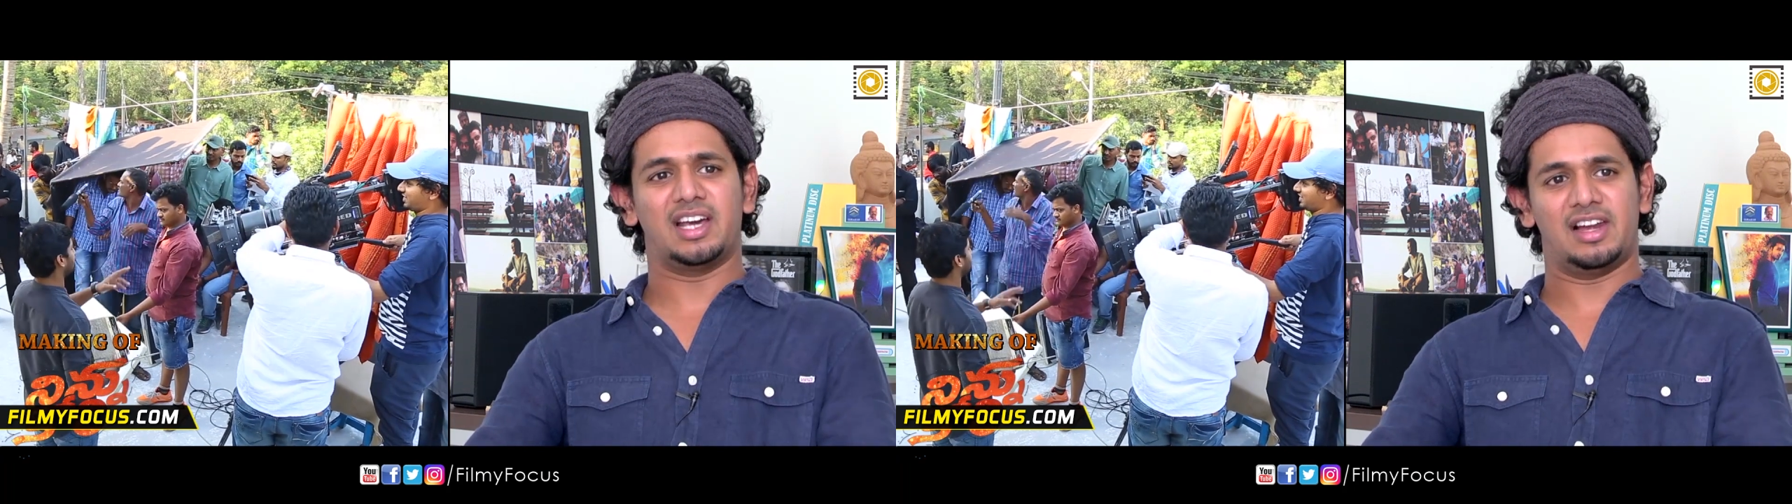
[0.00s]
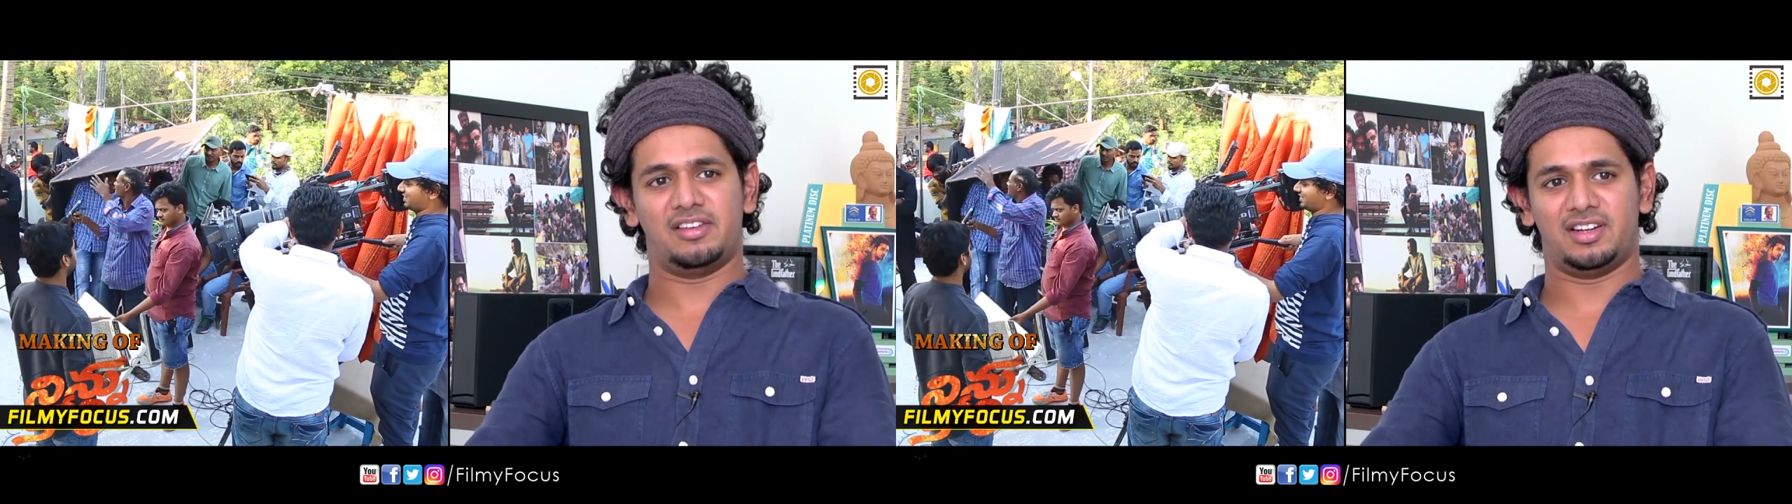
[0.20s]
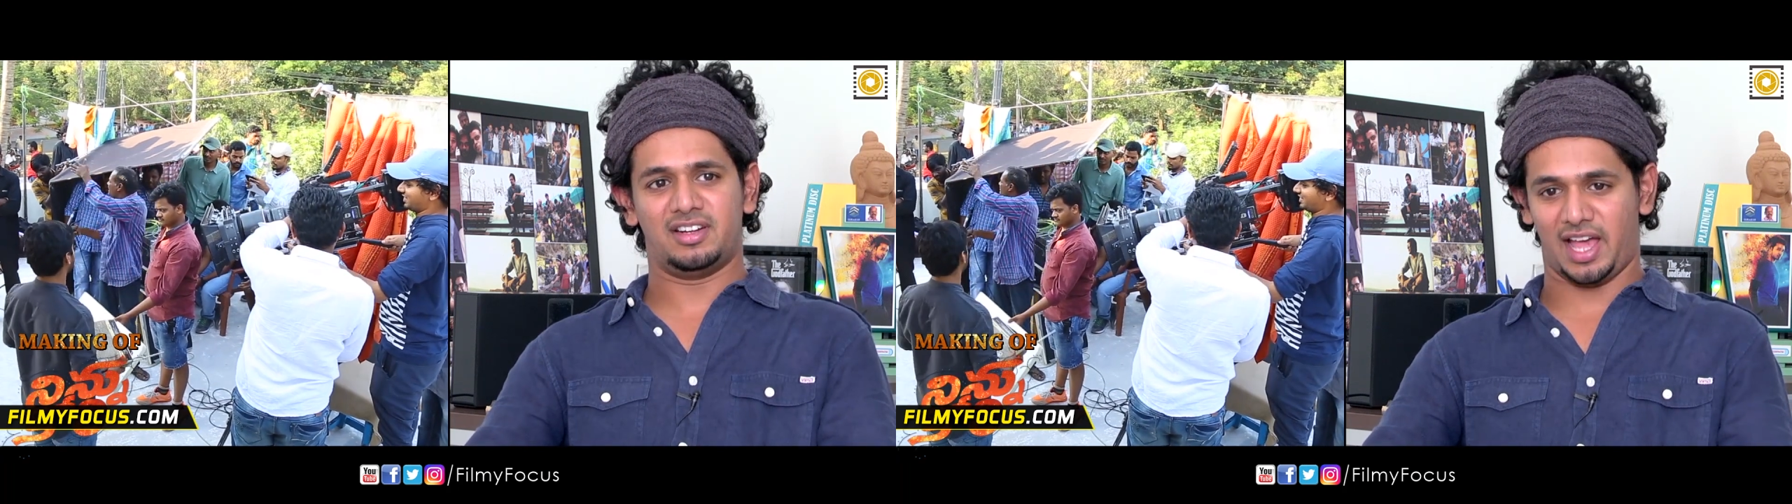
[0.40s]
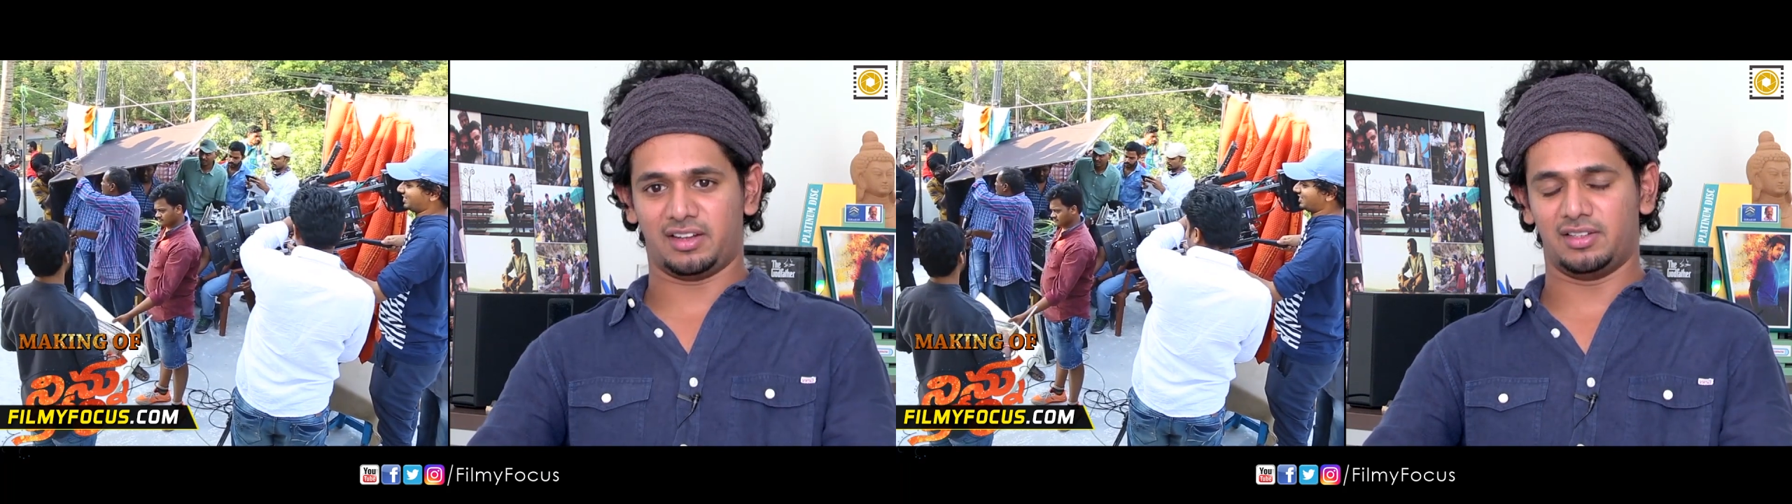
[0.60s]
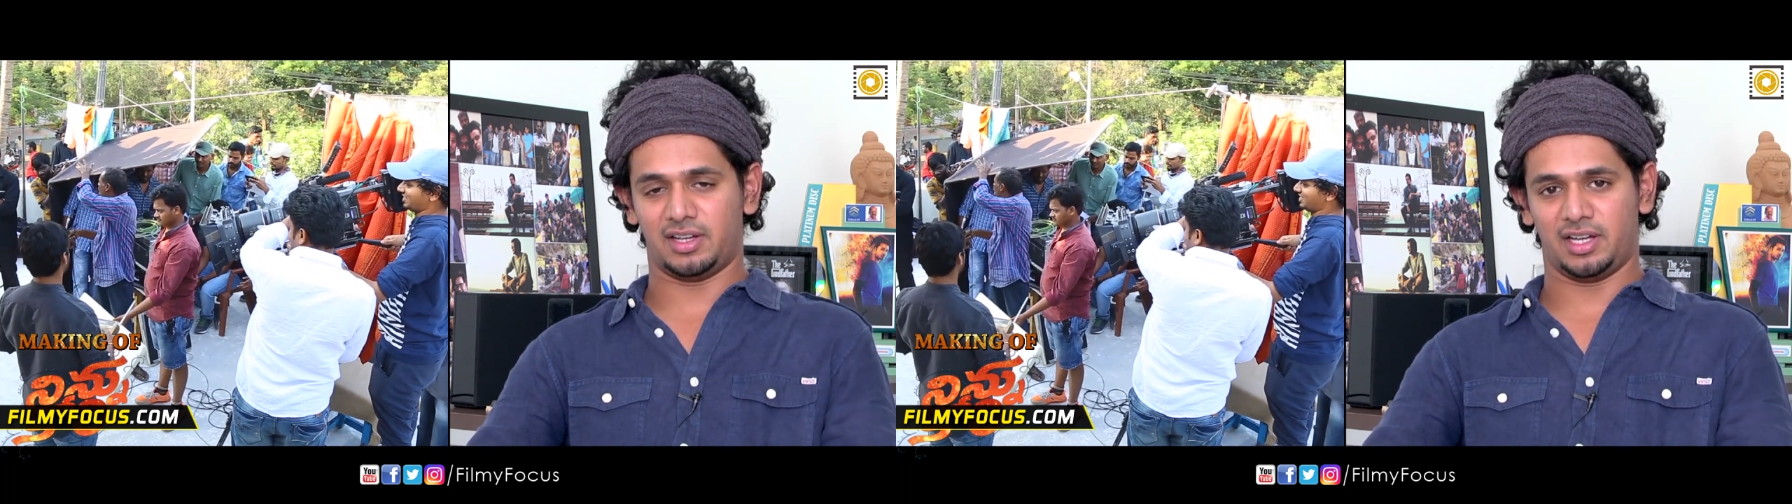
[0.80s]
talented
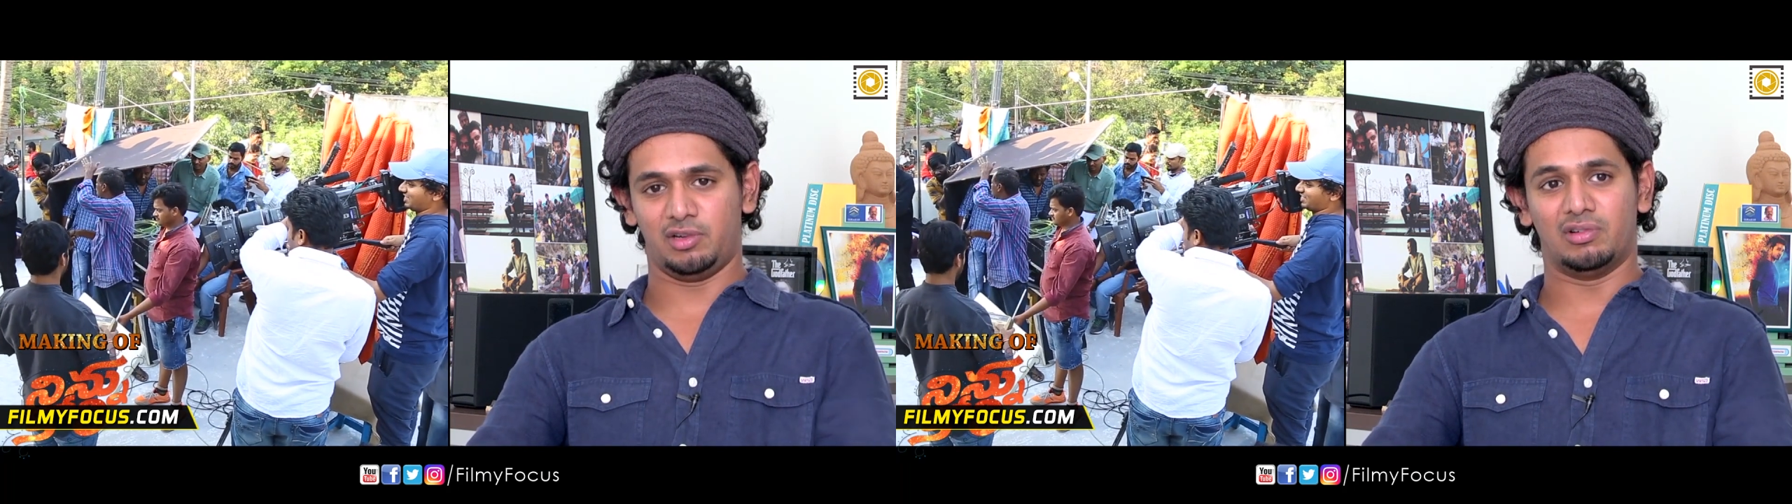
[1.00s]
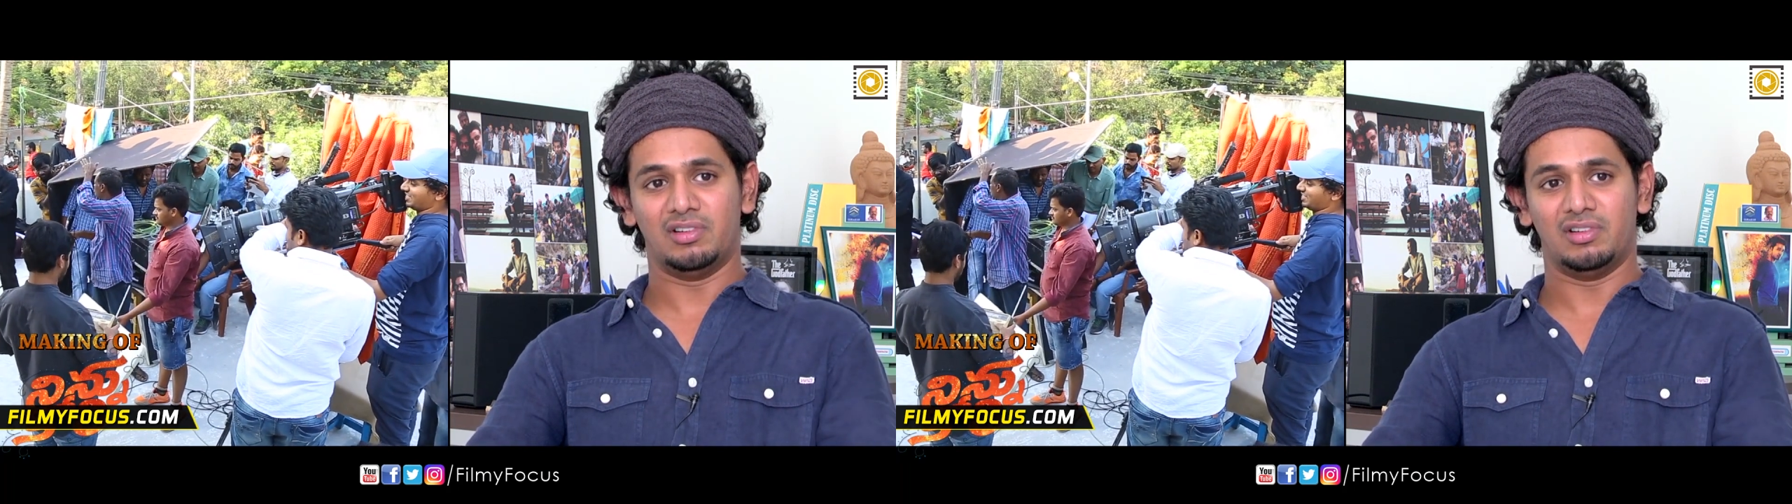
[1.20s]
actor. I know